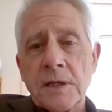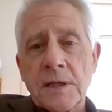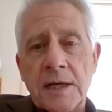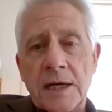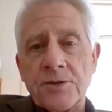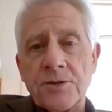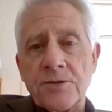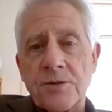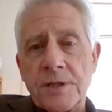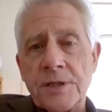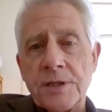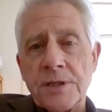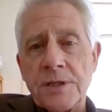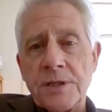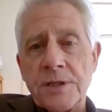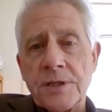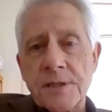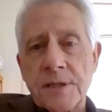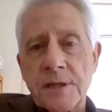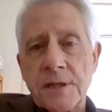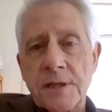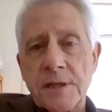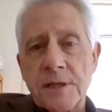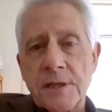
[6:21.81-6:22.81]

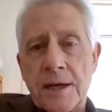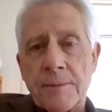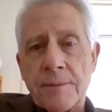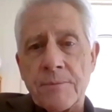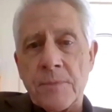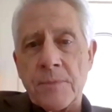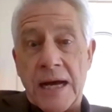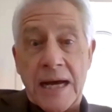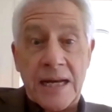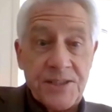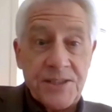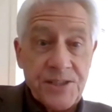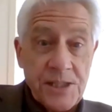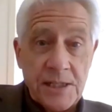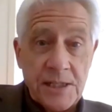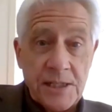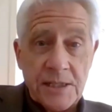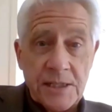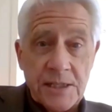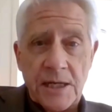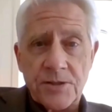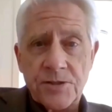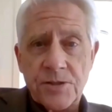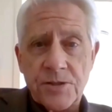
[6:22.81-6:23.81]
countries,
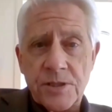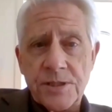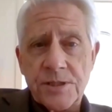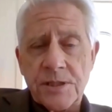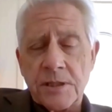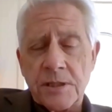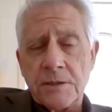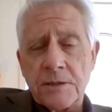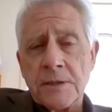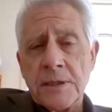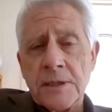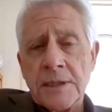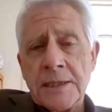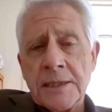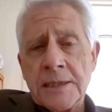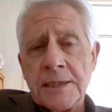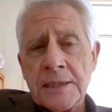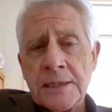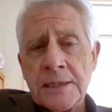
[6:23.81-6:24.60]
ASEAN countries too,